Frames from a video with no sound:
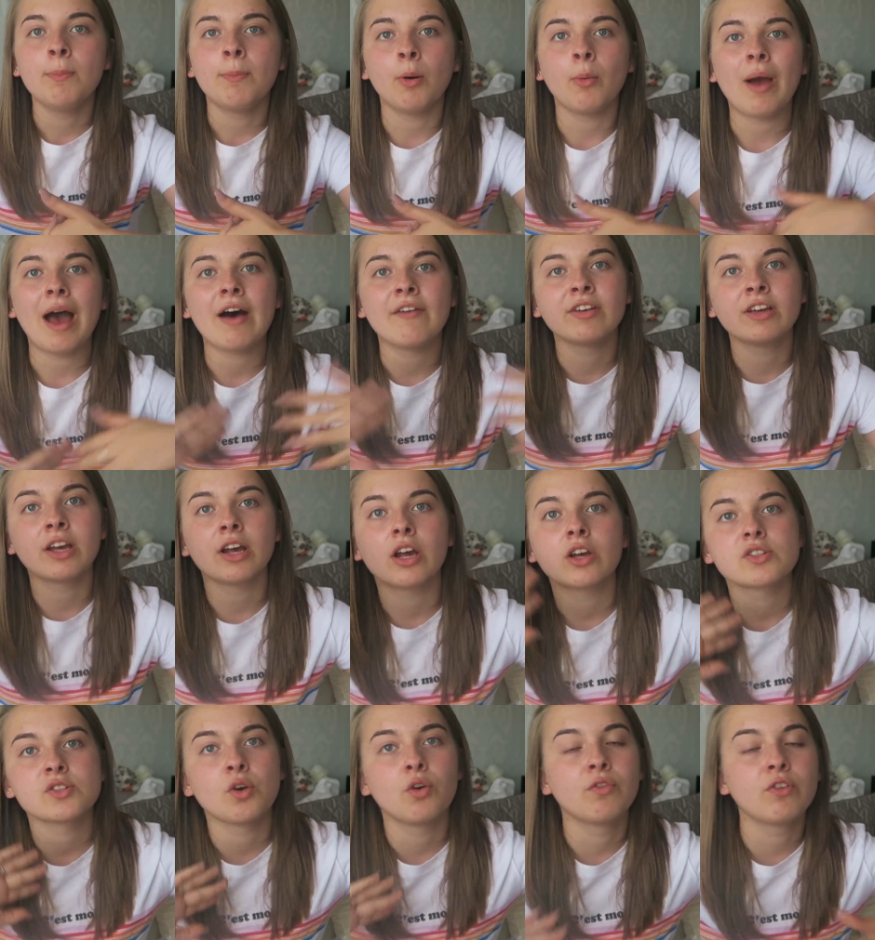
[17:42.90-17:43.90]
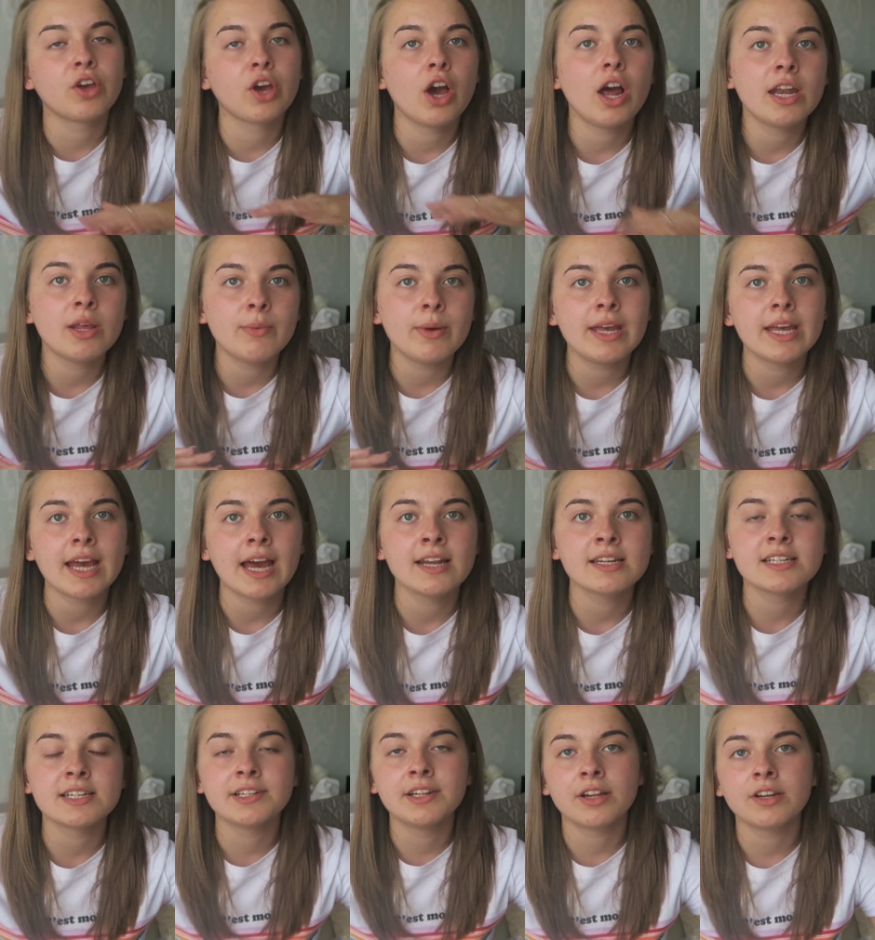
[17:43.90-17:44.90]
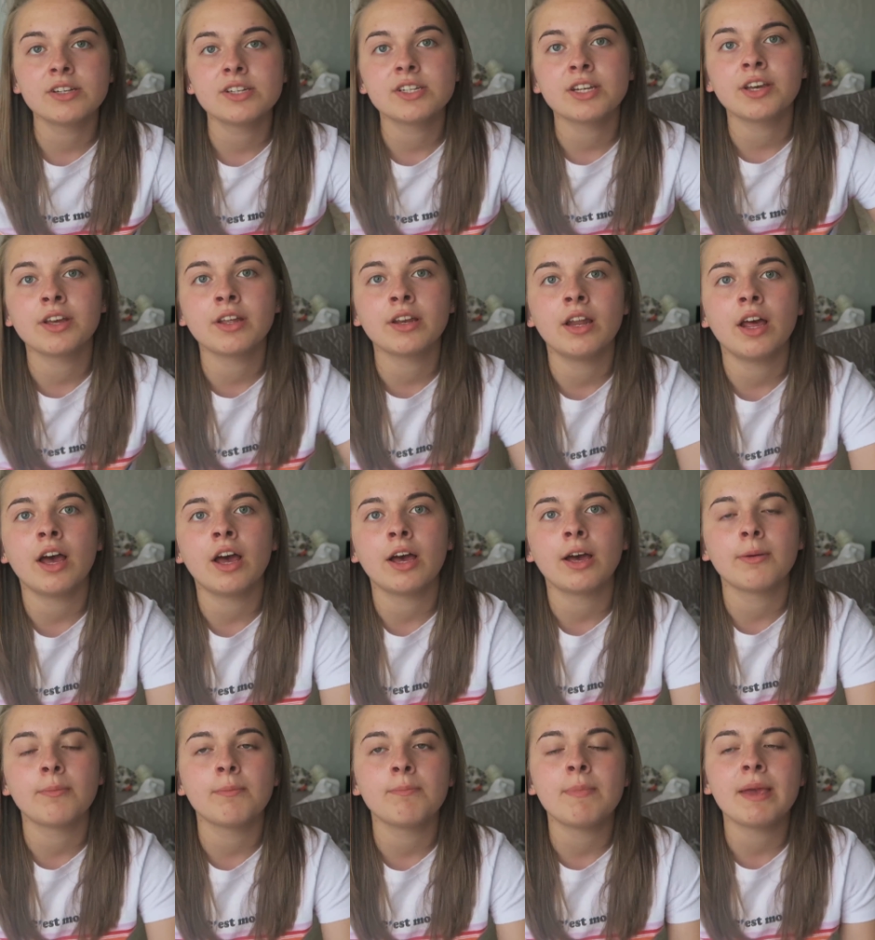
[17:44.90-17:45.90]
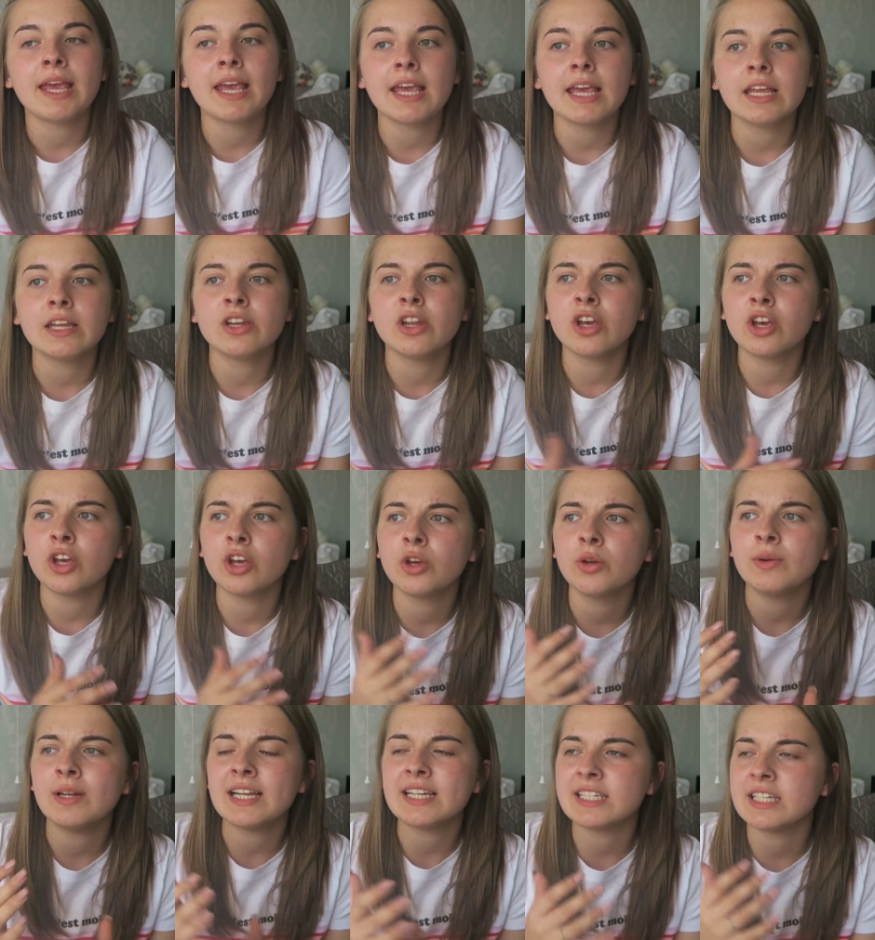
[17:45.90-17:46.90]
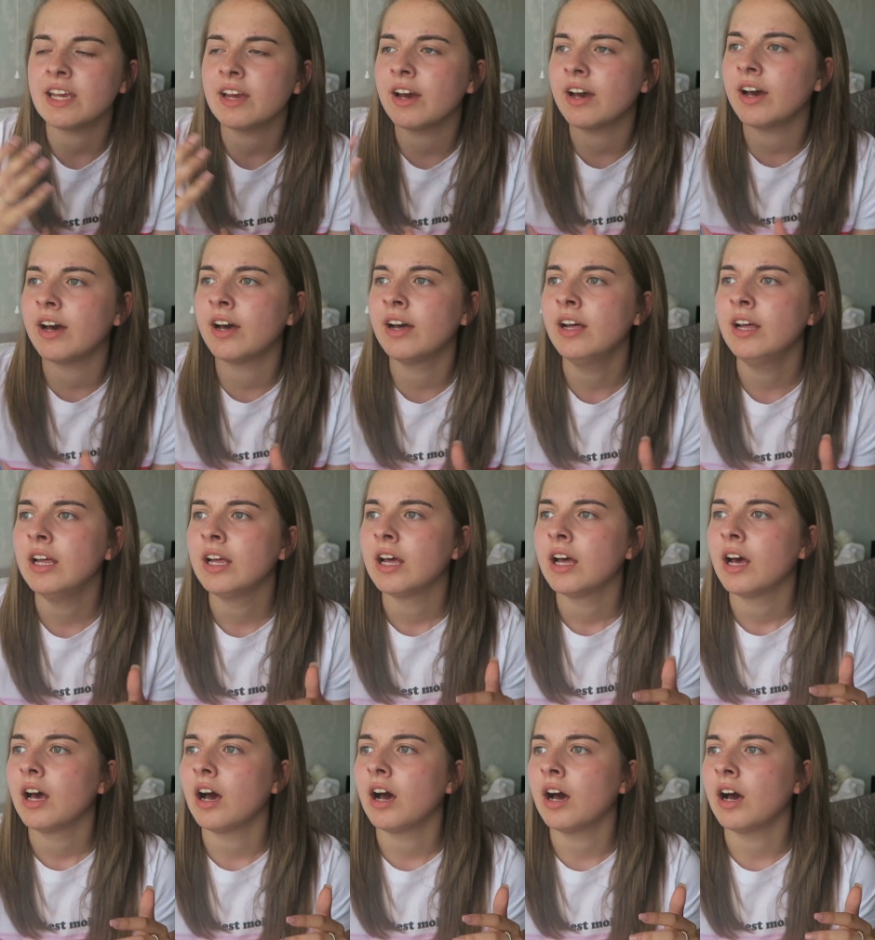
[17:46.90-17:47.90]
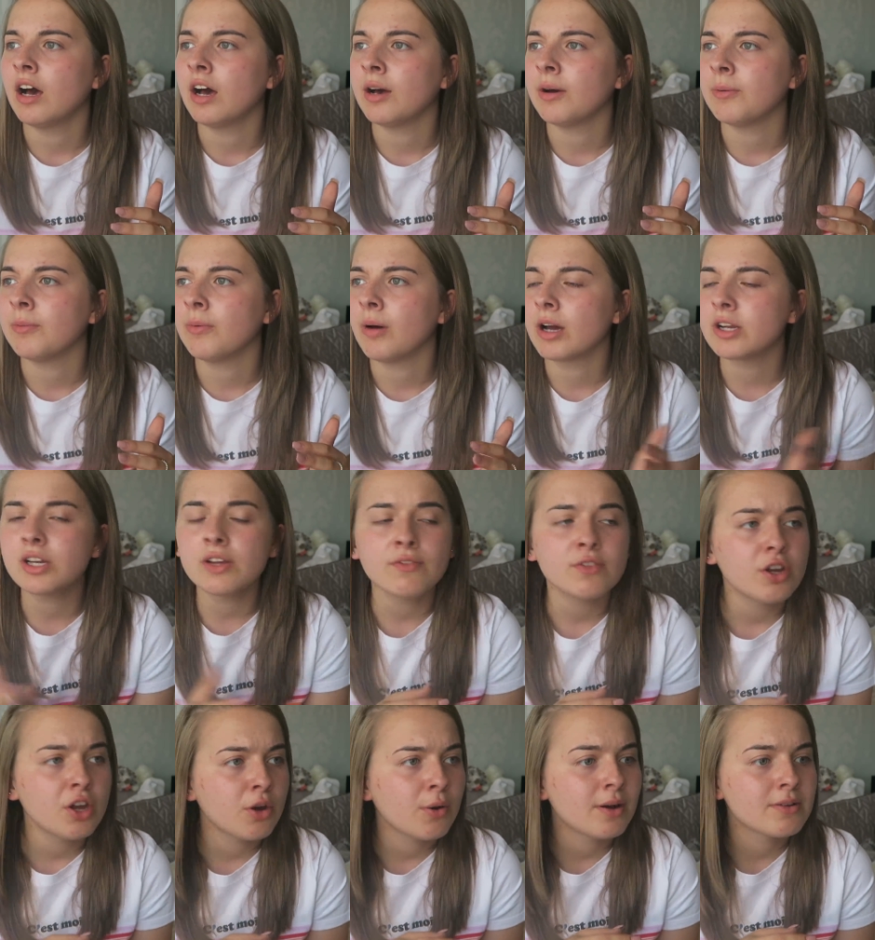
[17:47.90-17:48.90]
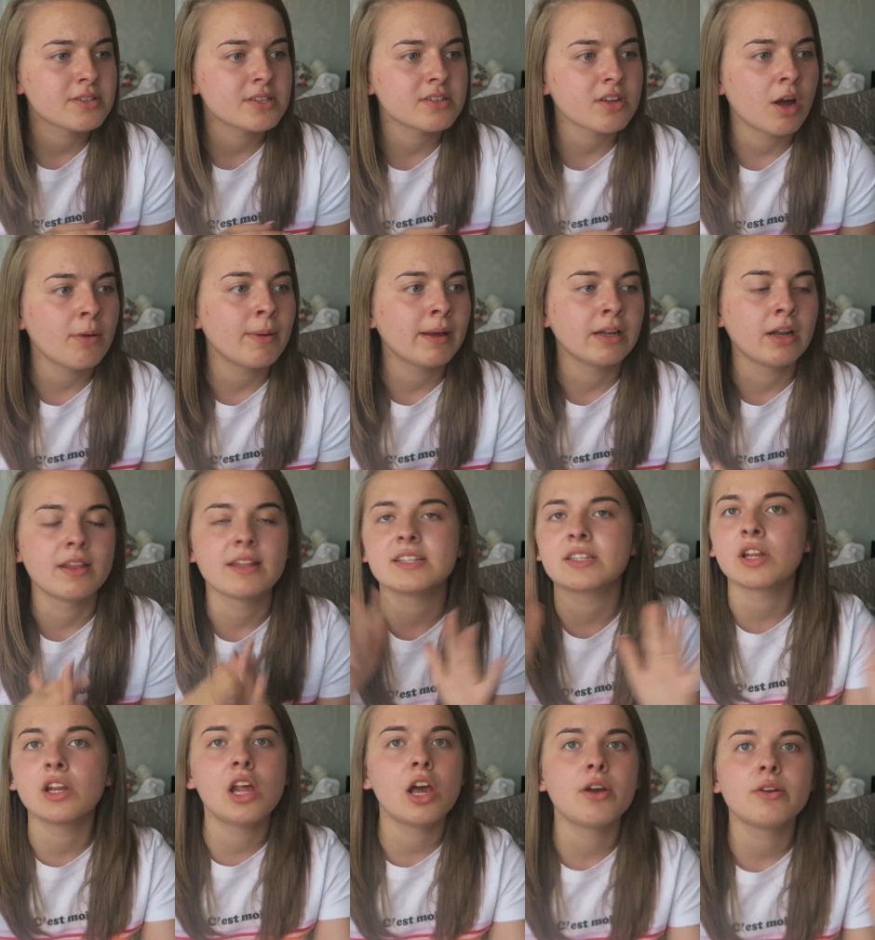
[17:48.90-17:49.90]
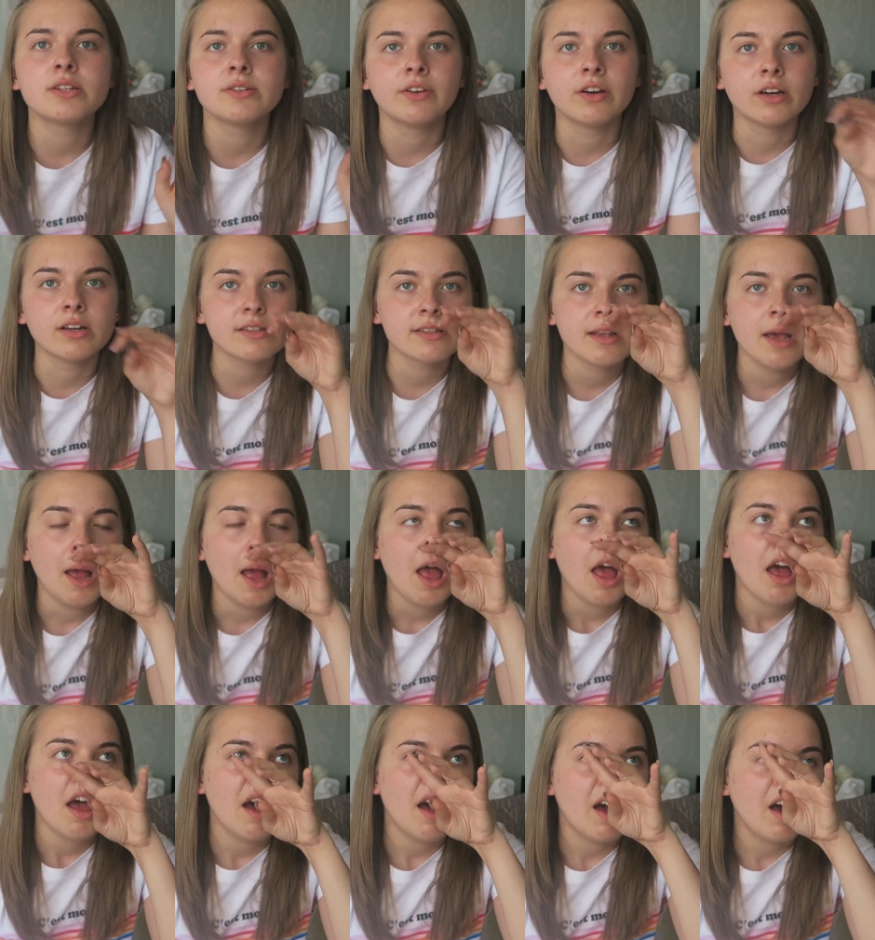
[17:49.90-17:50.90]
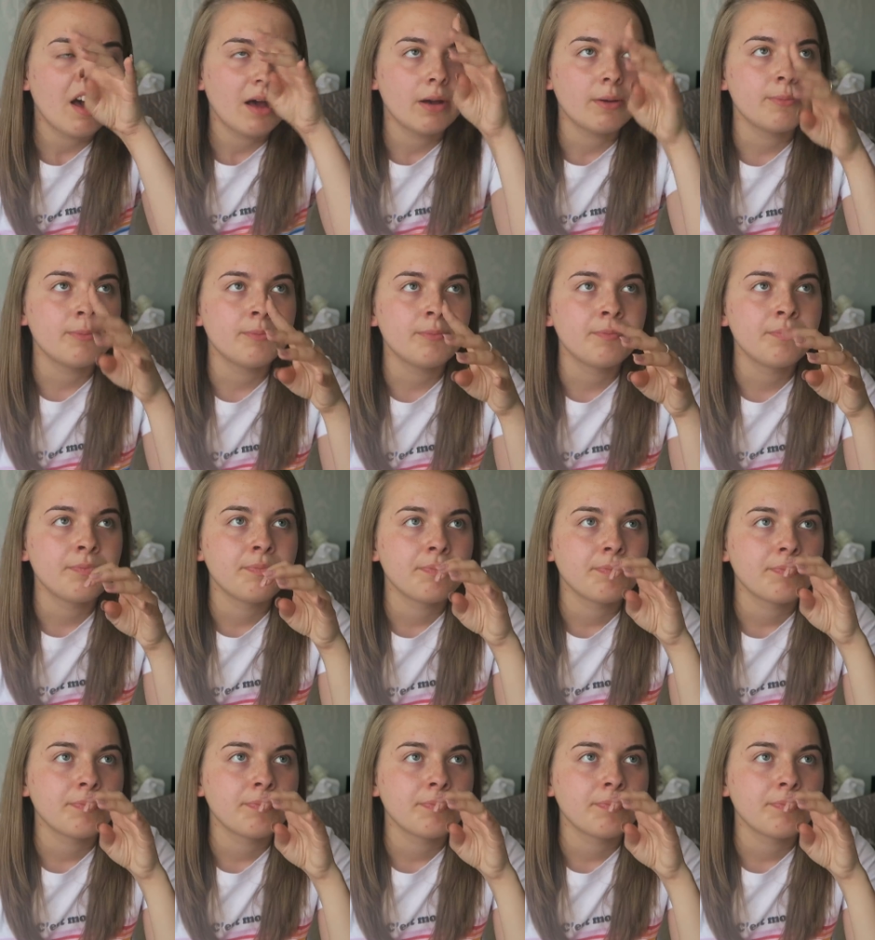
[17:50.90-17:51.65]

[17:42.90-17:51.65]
But we're having a sort of girly weekend in London. Me, New, Lydia. I don't even know who else is coming. Like, there's a load of us.